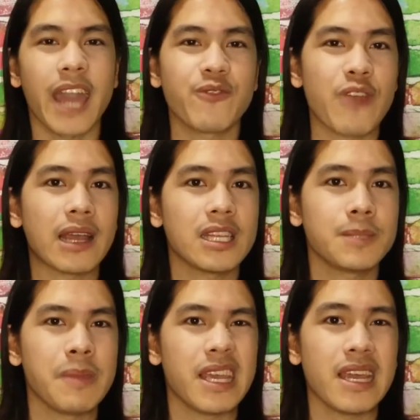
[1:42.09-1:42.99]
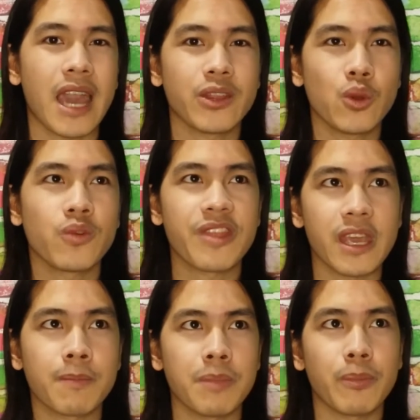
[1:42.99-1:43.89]
and frankly speaking I don't
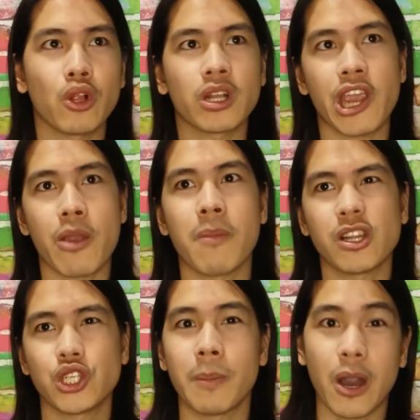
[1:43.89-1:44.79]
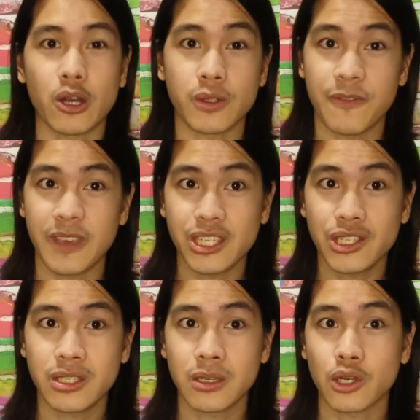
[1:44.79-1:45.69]
think people care much about
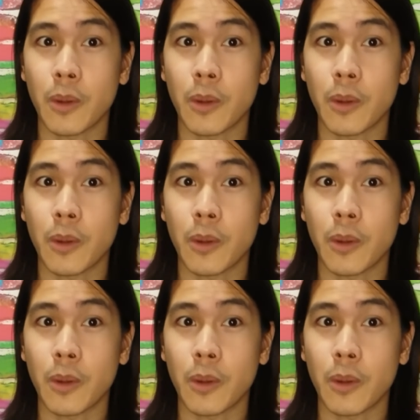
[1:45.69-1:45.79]
fish